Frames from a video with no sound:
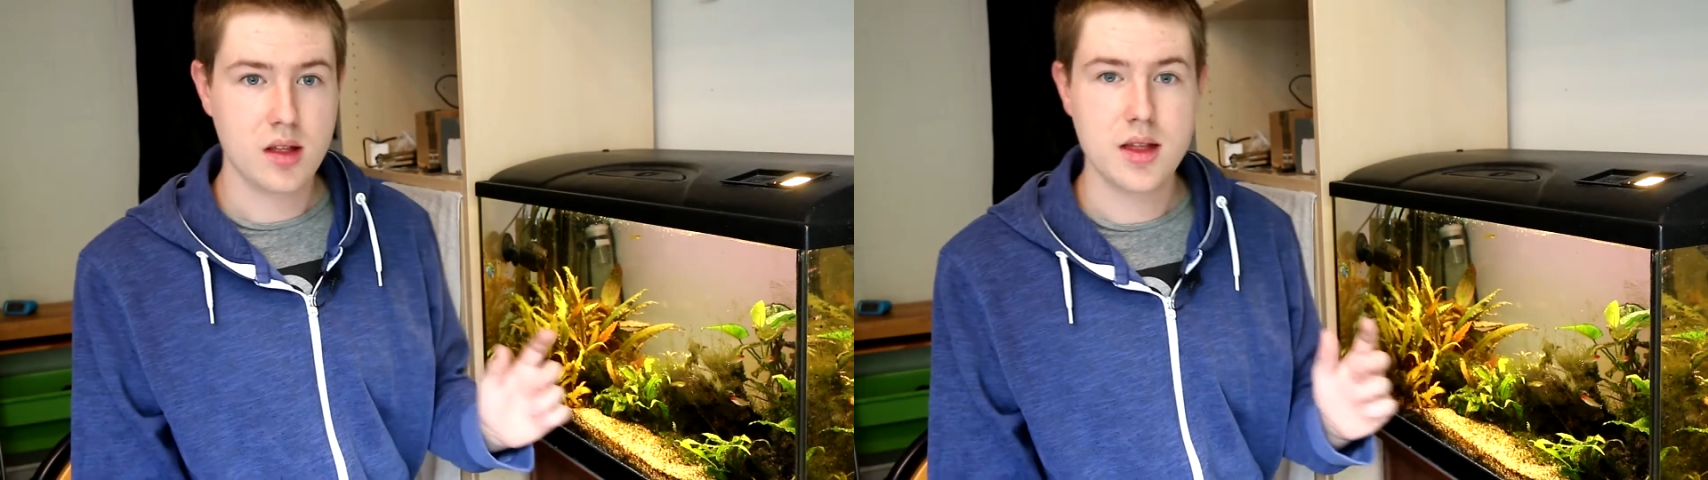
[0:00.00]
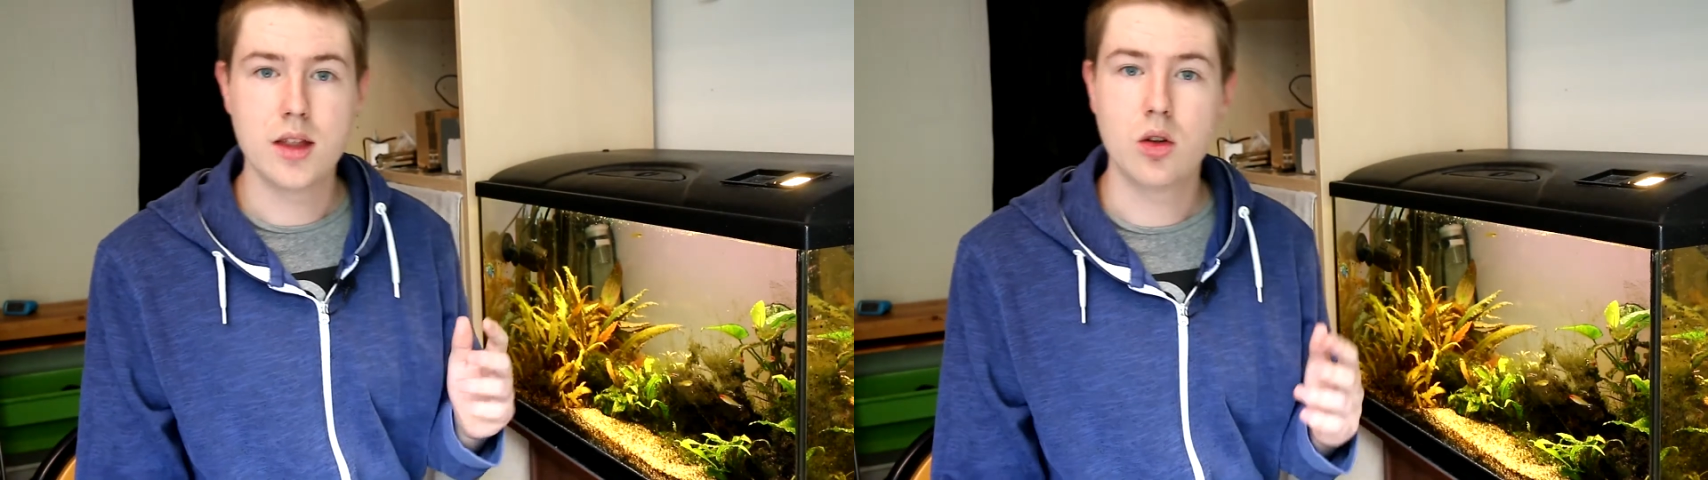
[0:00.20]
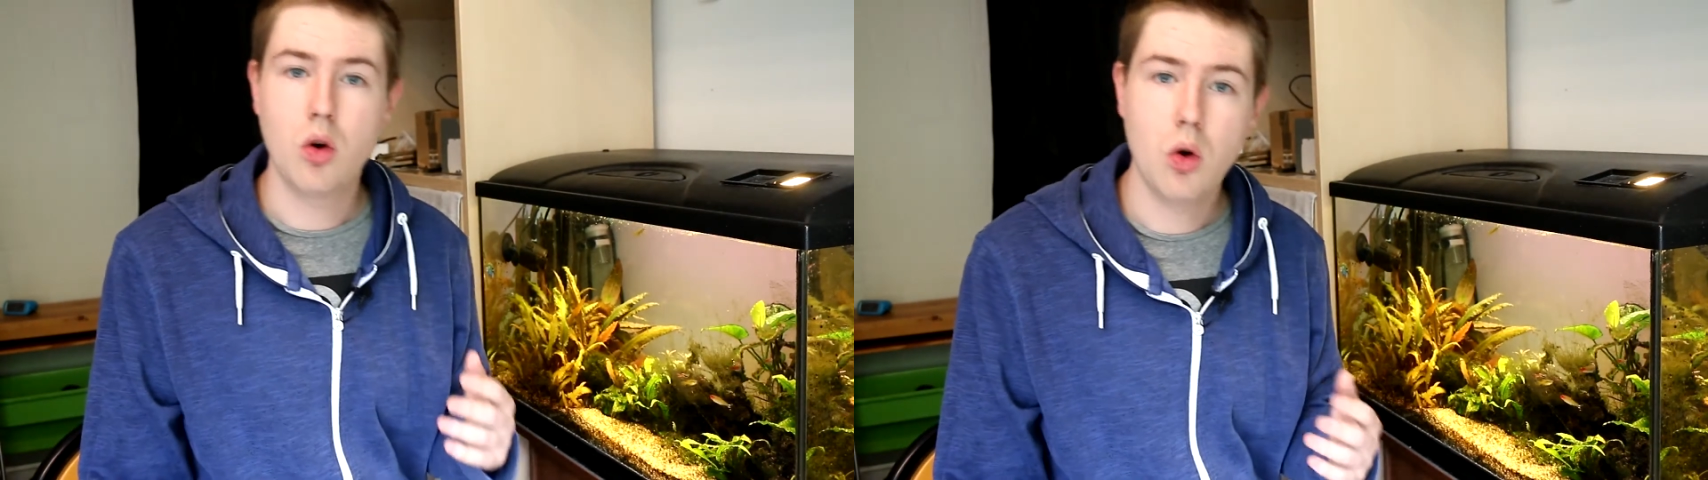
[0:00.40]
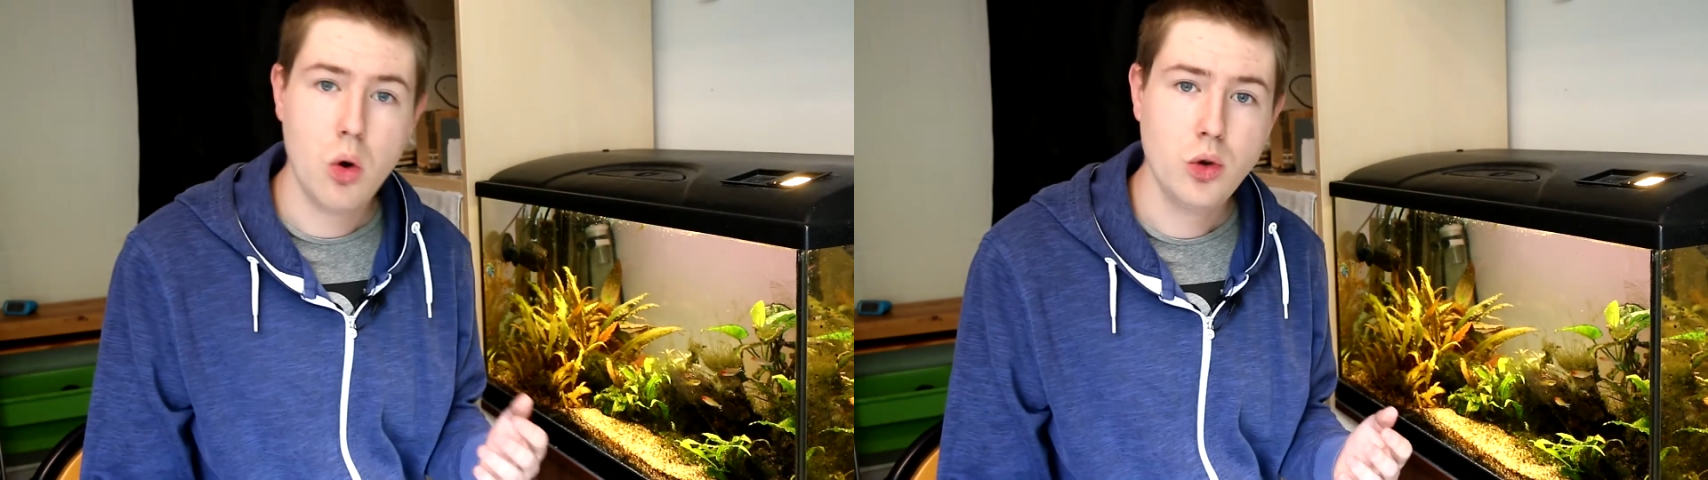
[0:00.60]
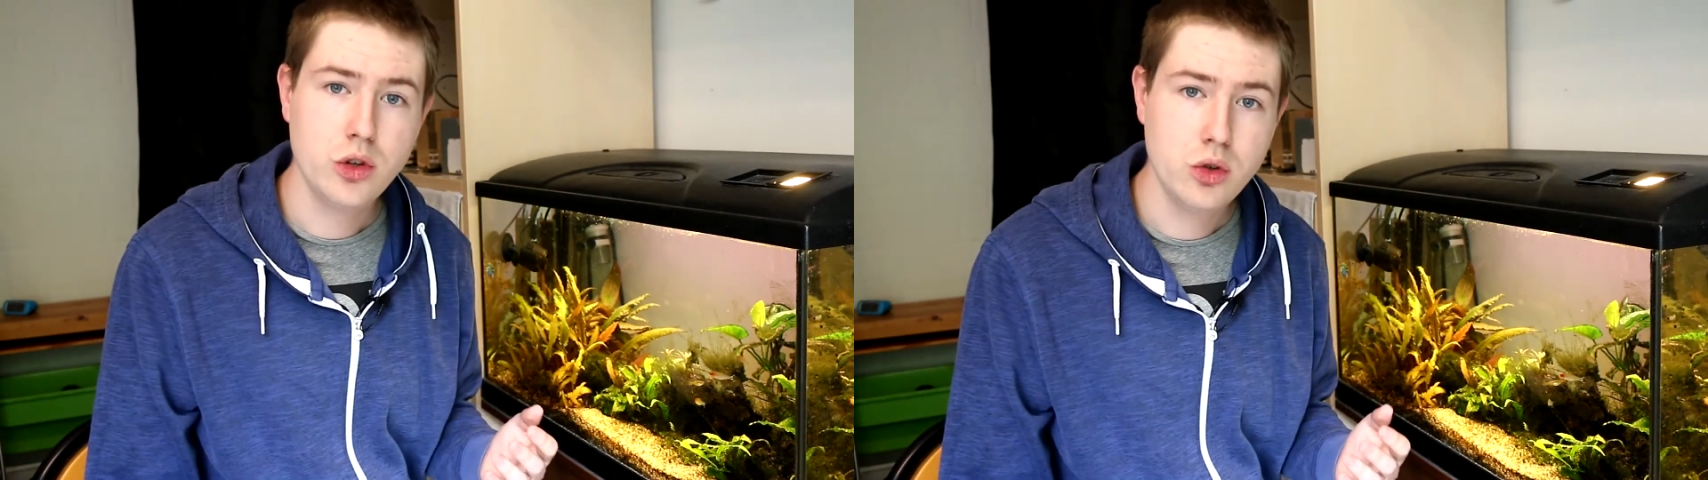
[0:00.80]
Then
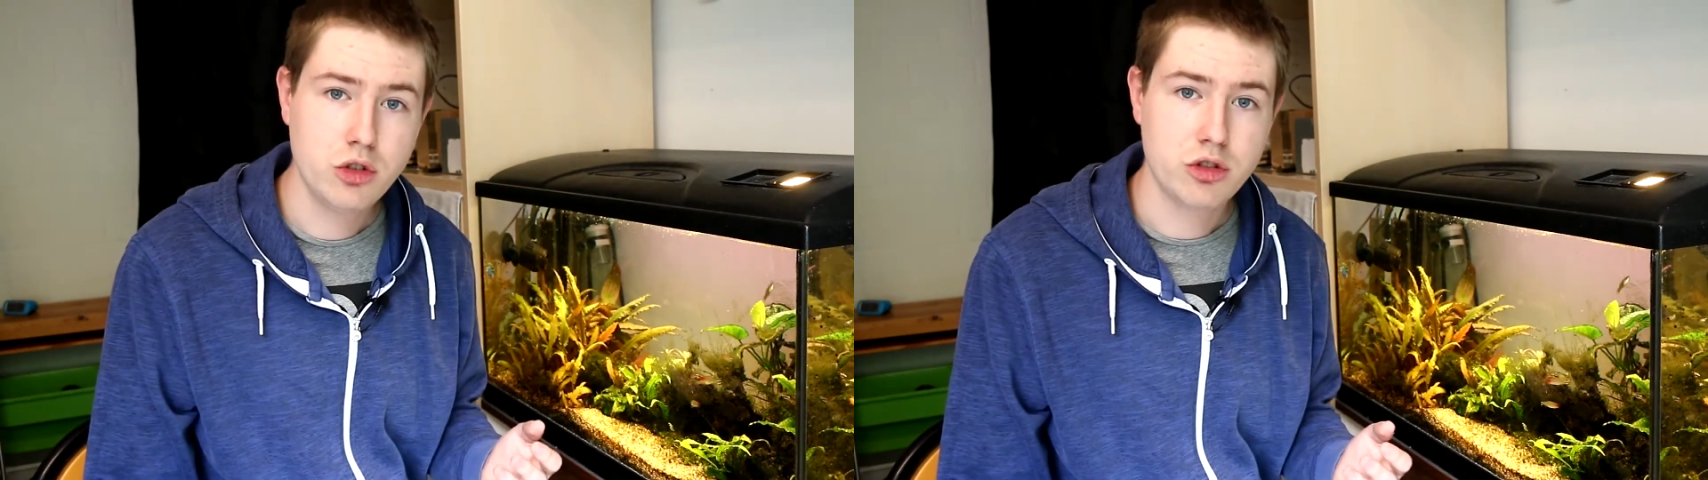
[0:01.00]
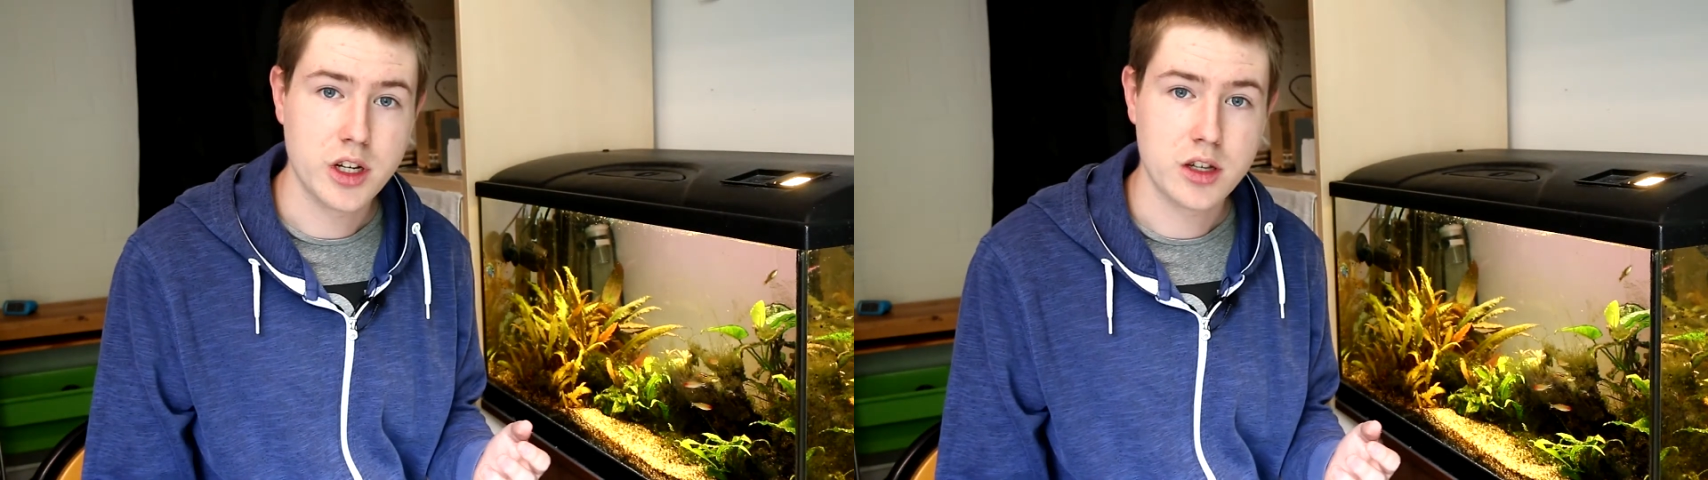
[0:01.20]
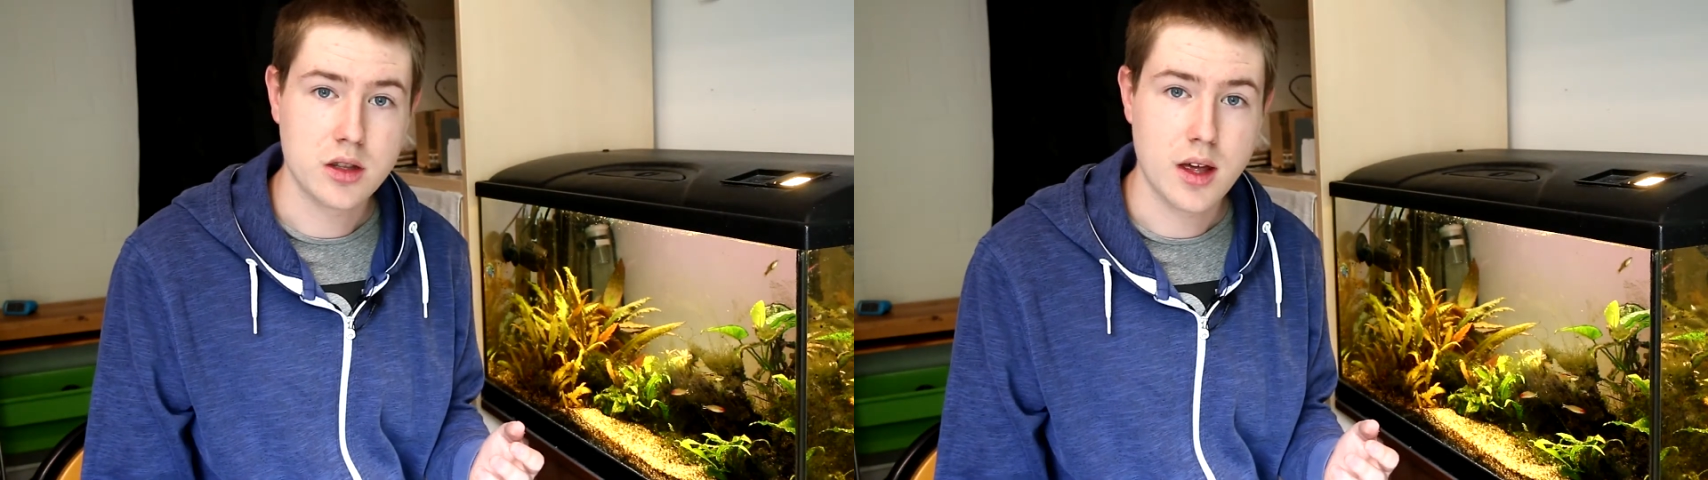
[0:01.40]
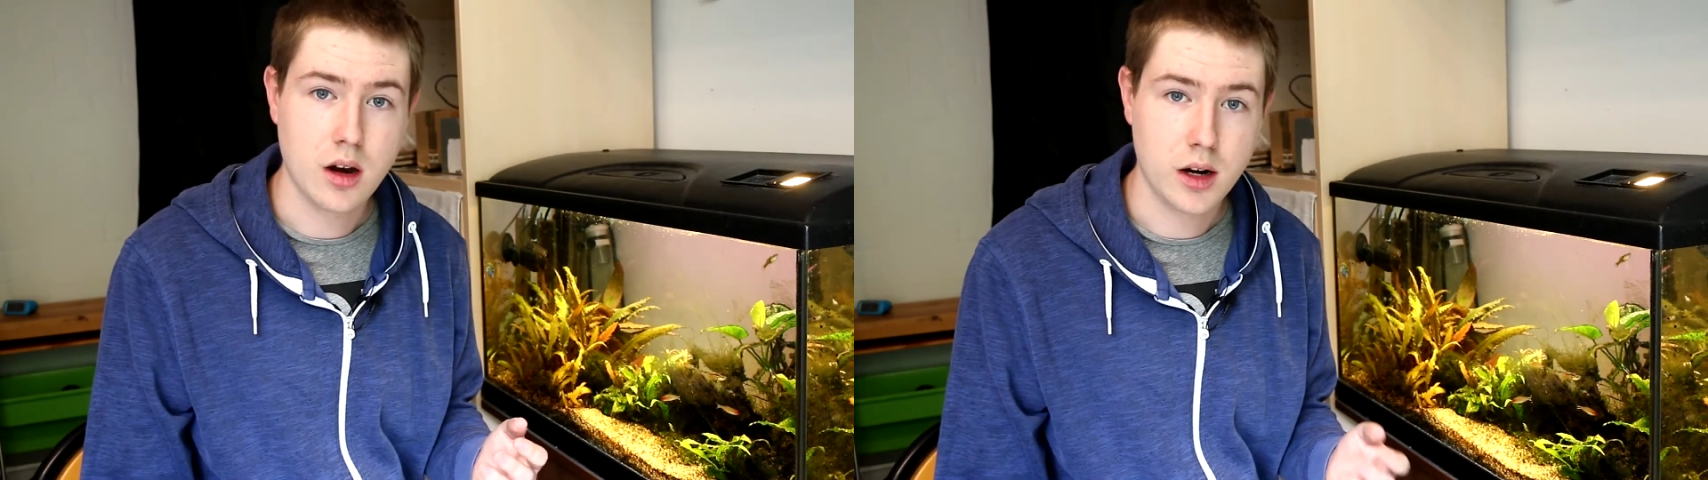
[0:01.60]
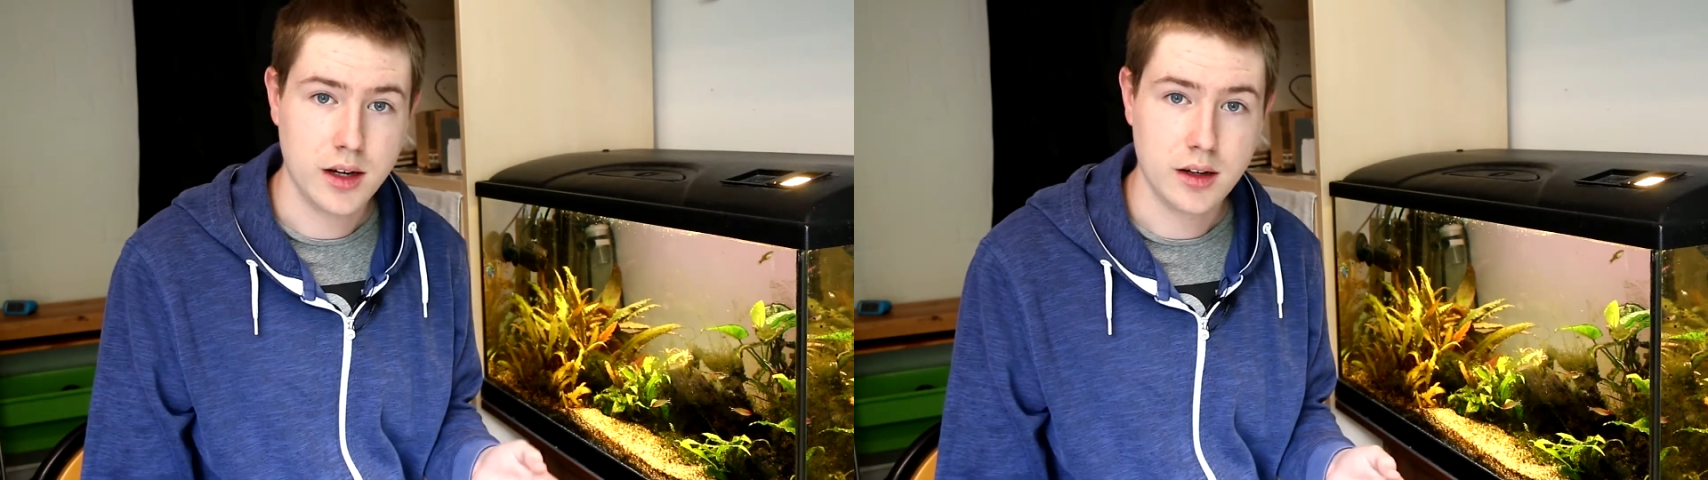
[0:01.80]
all the nutrients that
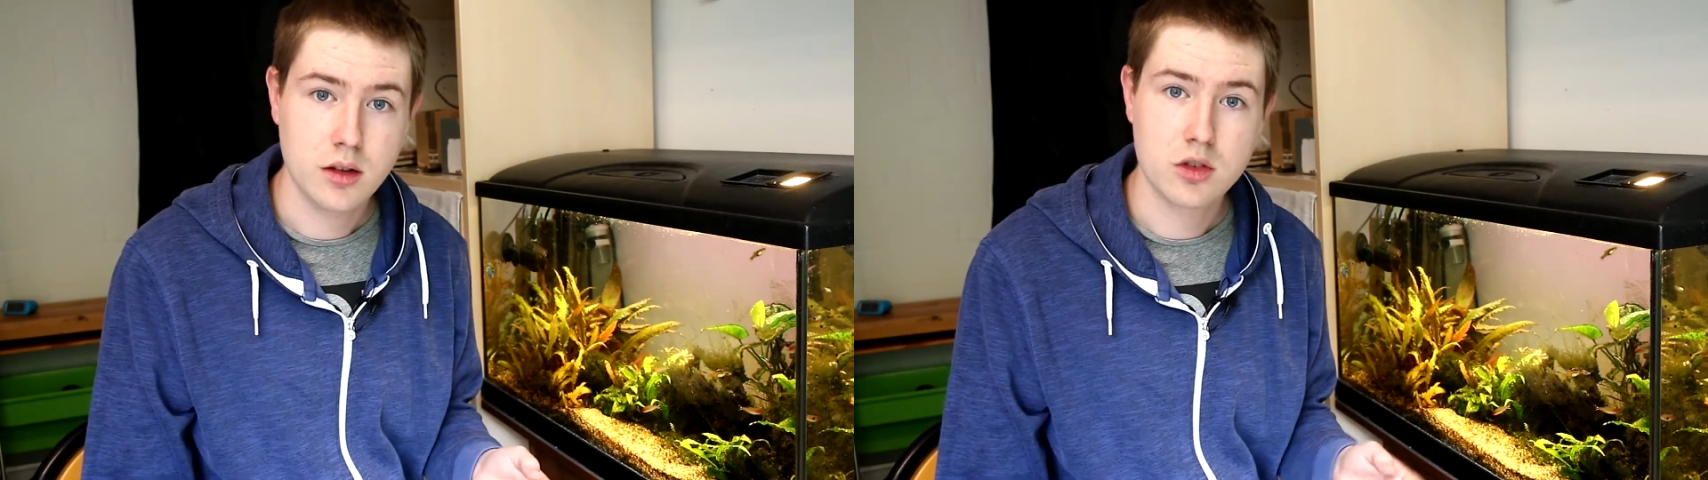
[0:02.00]
are in it,